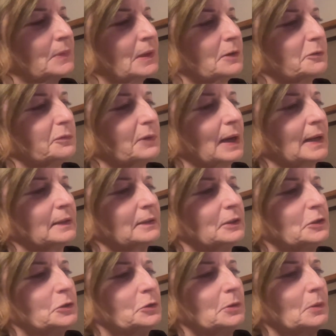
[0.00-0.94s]

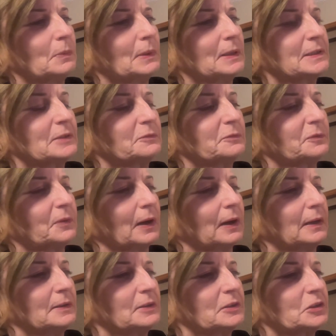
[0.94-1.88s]
Franklin knew it wasn't
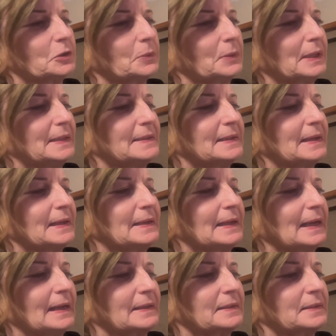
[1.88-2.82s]
far, and so he said
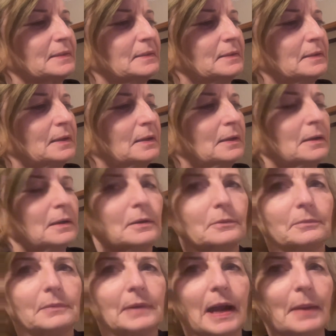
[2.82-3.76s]
yes.
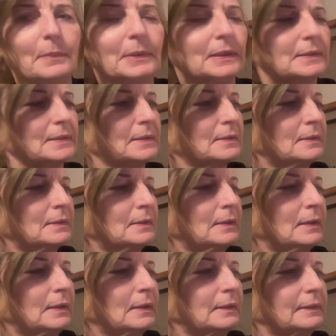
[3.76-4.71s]
Rabbit
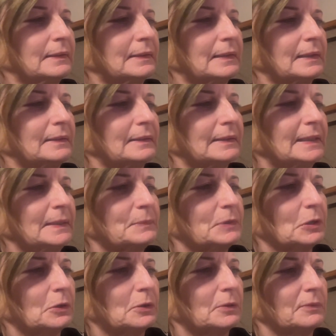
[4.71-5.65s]

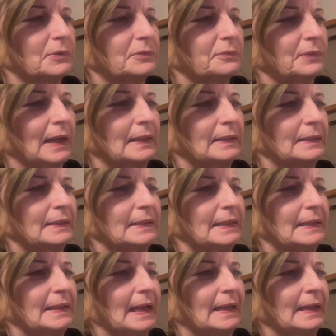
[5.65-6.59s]
leaped over Franklin
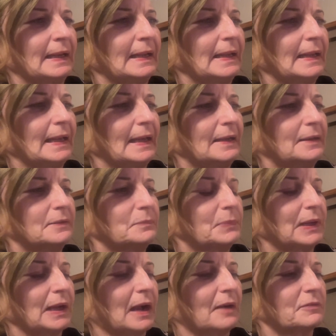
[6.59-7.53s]
again and again,
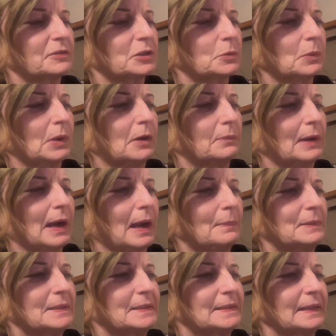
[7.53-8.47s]
but after a while,
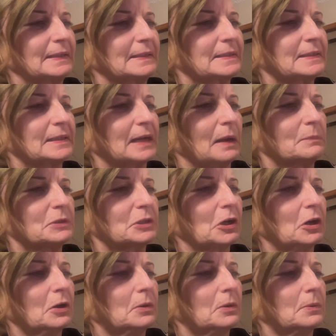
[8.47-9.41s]
Rabbit said, it's time to
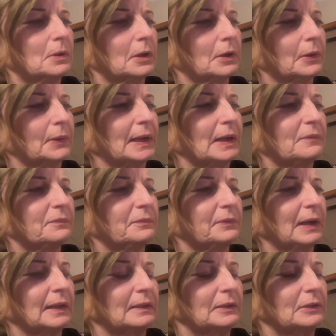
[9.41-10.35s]
go. Hurry up,
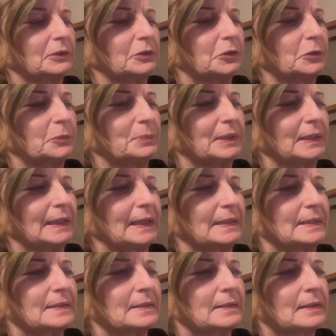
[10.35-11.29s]
Franklin, or you'll be
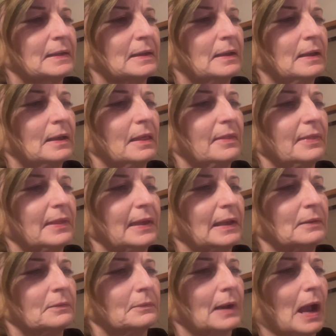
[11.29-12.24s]
late.
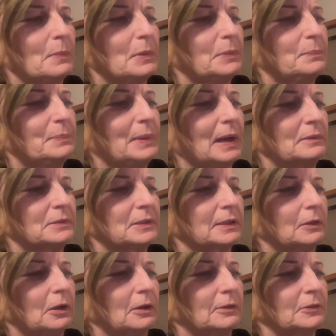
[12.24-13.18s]
Then Rabbit
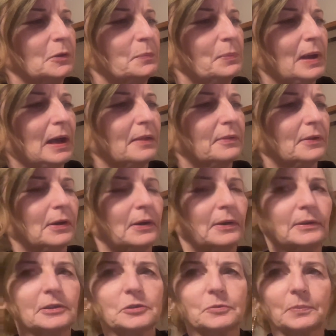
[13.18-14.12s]
bounded along the path
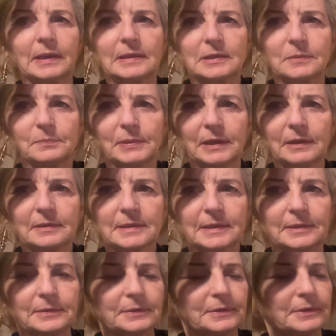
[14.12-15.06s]
on his way to Bear's
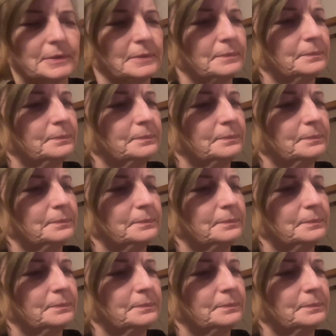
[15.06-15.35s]
house.